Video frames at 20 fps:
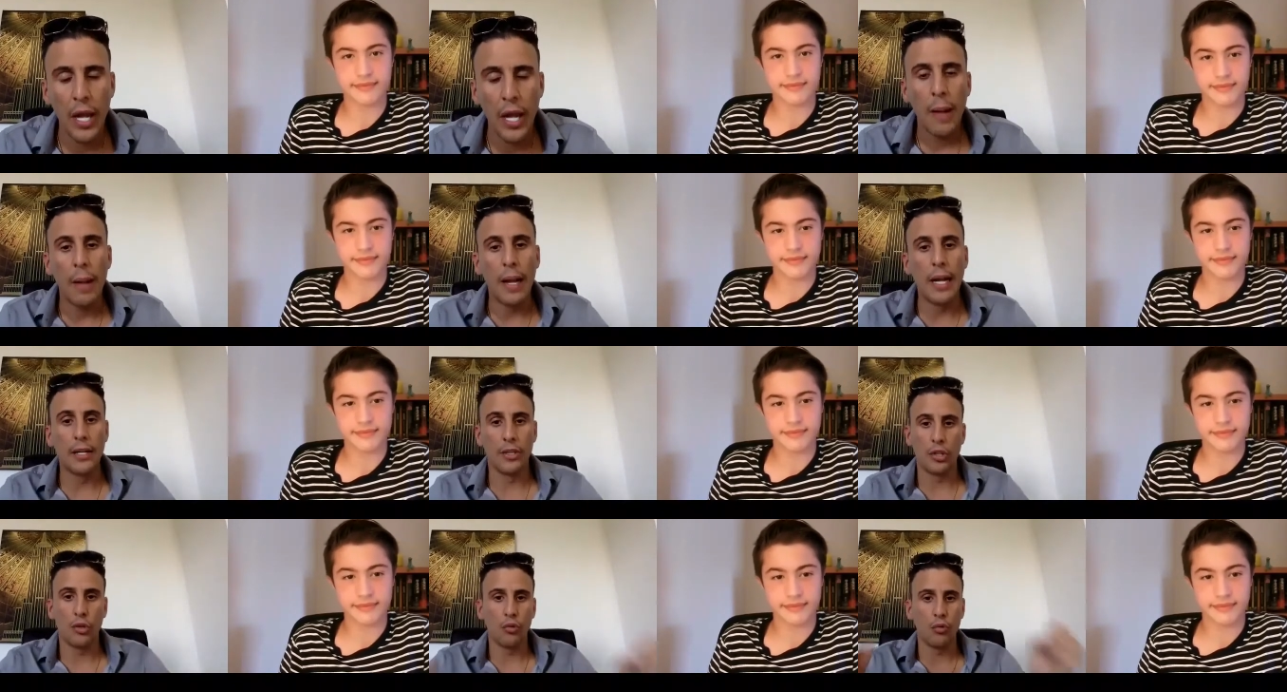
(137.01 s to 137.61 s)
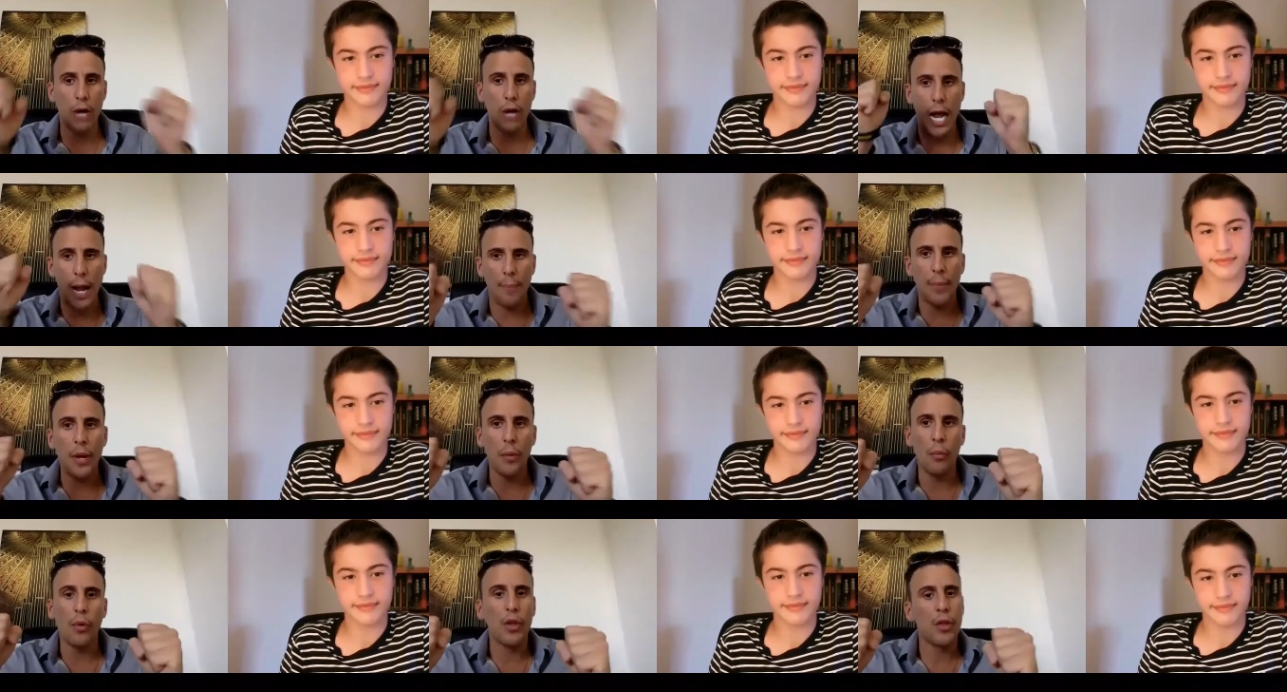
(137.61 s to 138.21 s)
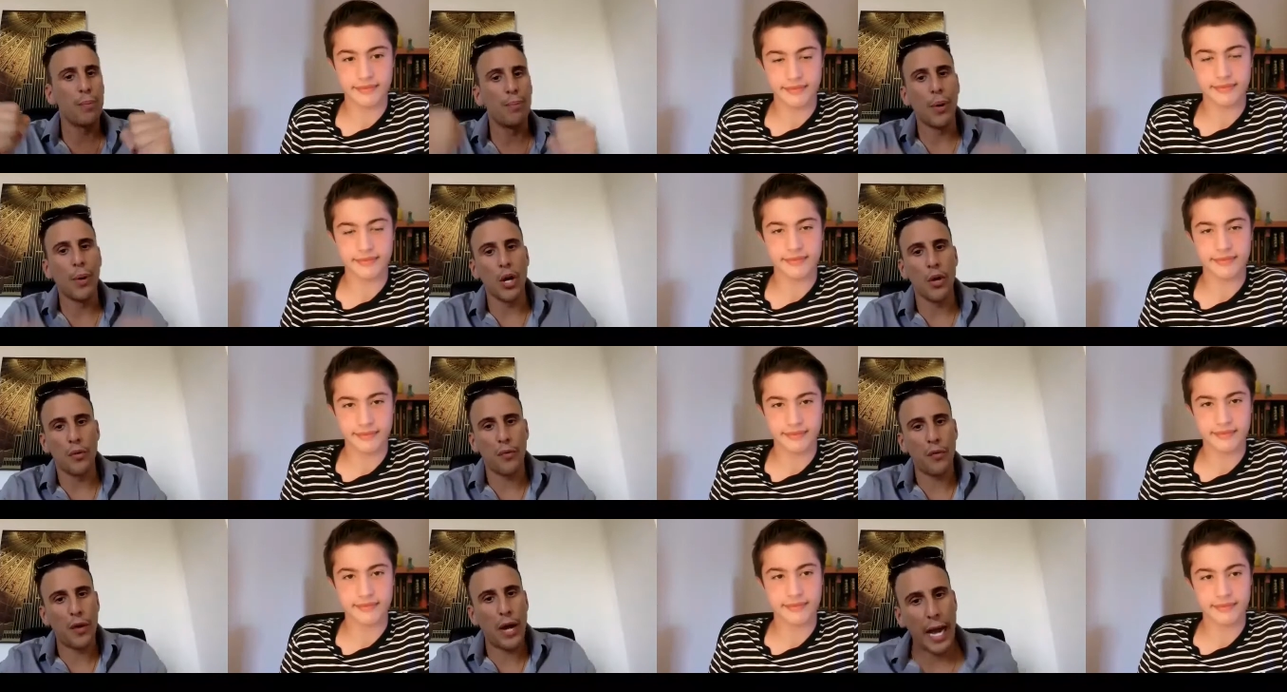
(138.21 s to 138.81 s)
Speaker 1: is grab it with both
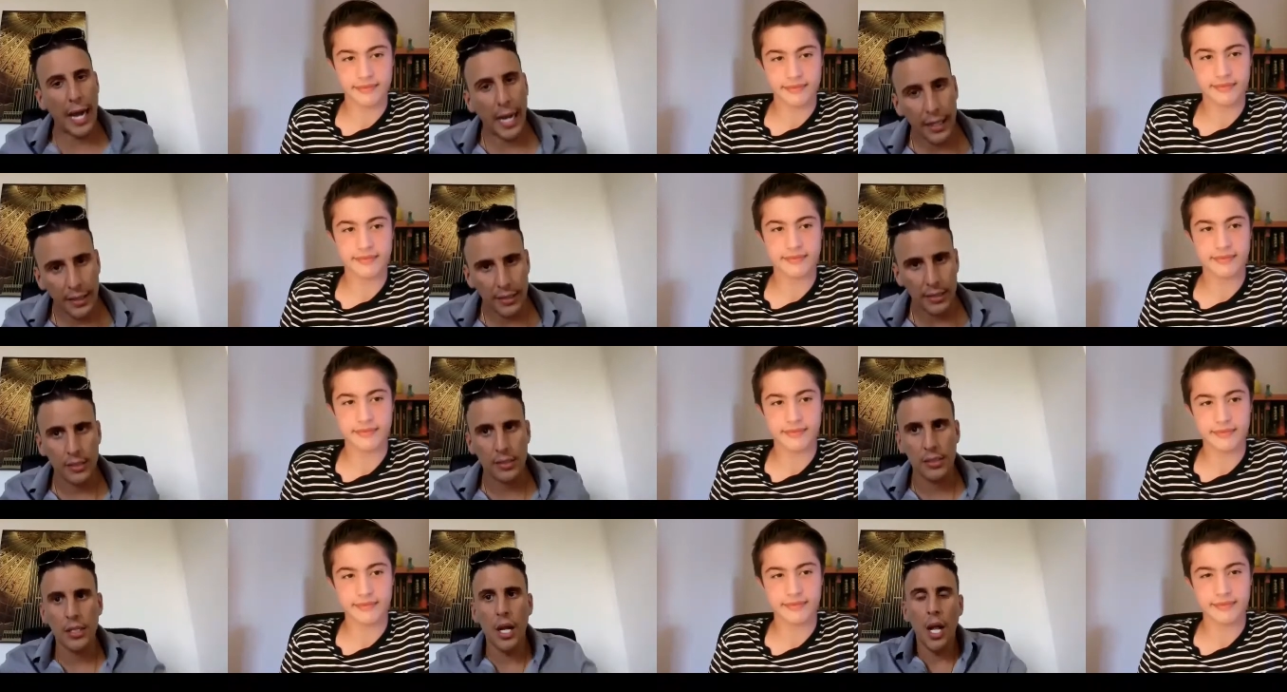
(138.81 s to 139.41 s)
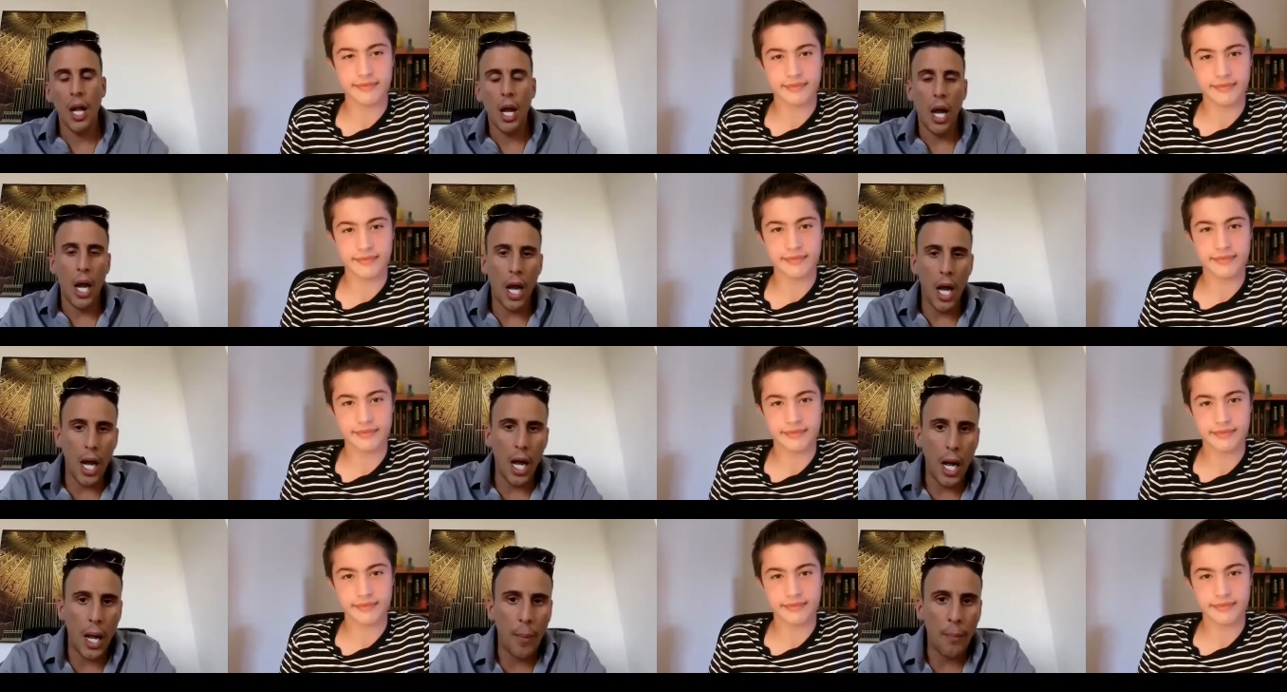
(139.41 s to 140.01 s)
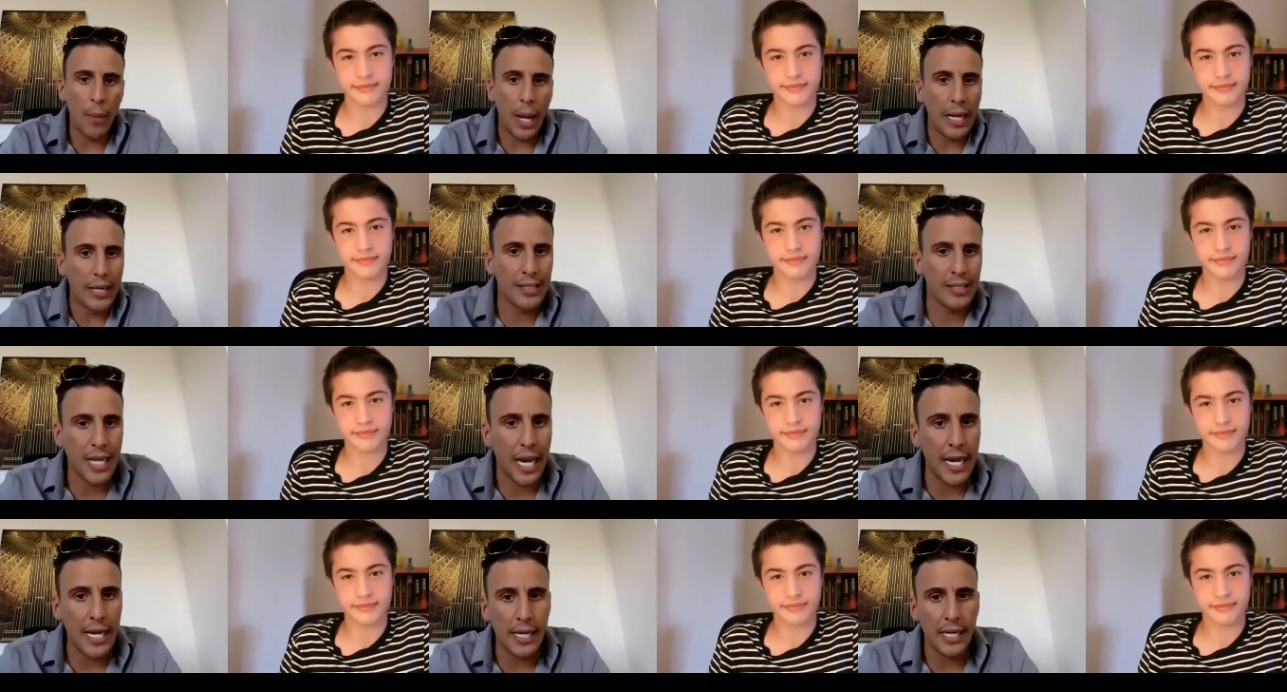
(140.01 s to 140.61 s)
hands um, and
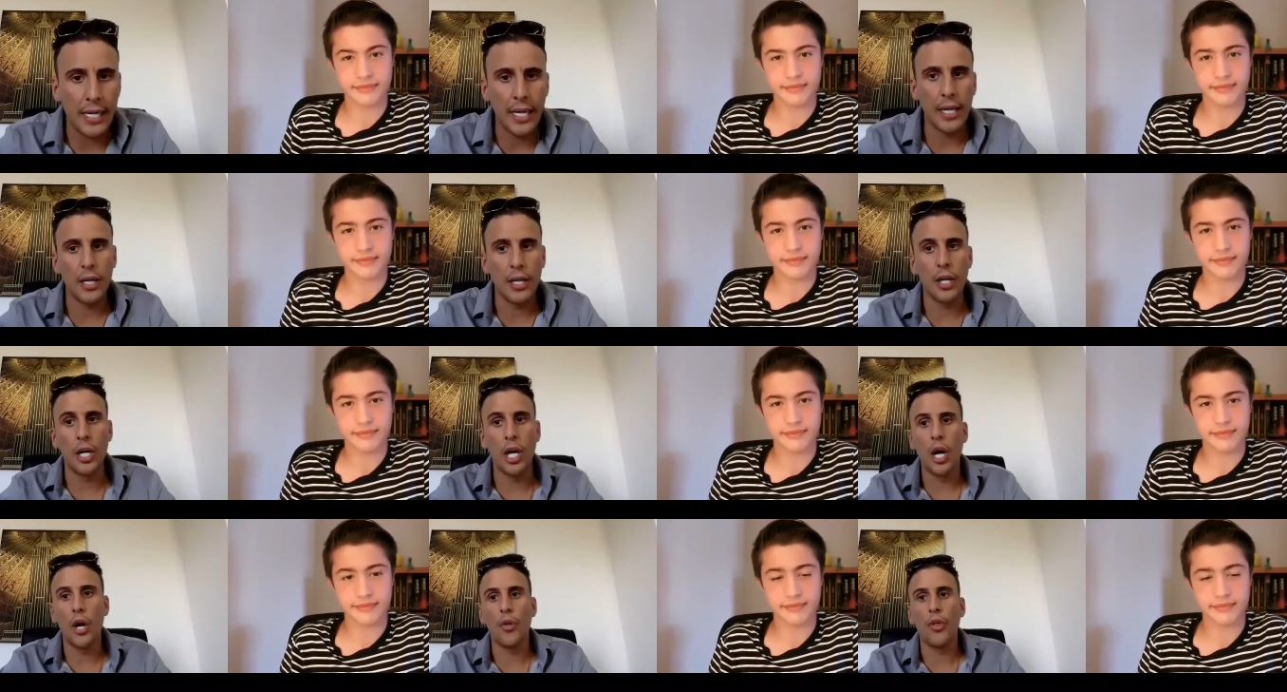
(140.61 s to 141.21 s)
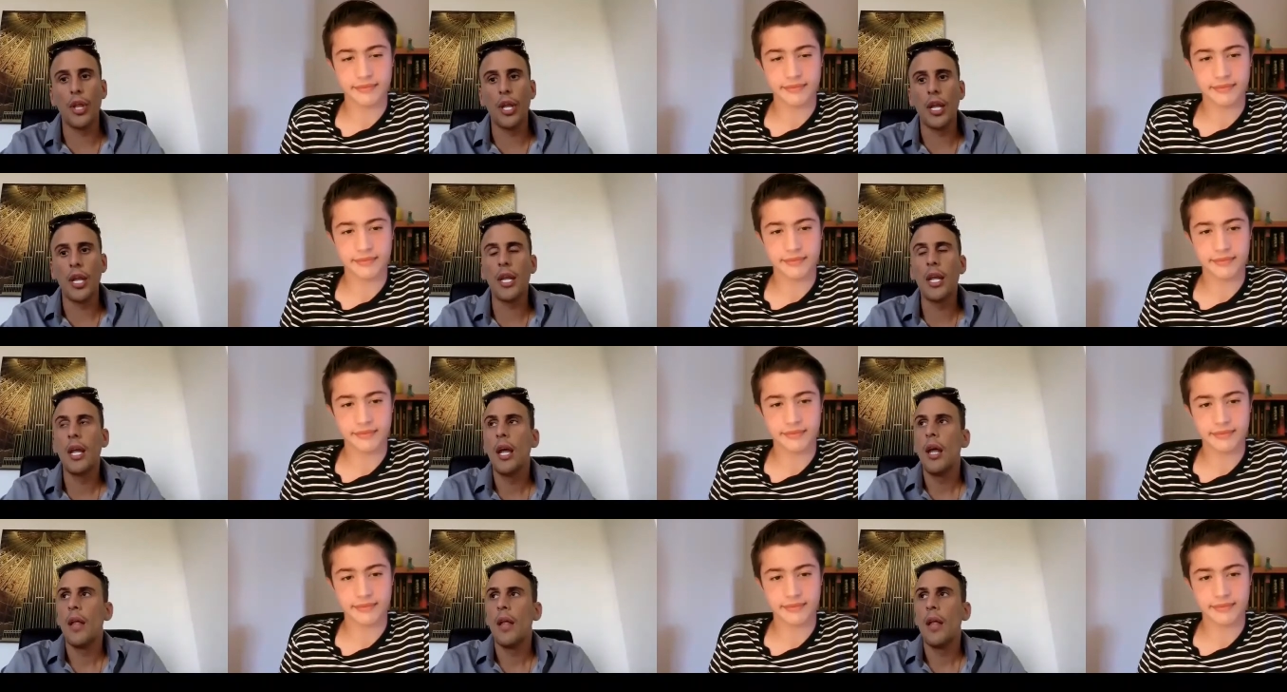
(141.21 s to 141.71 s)
take it. You know, the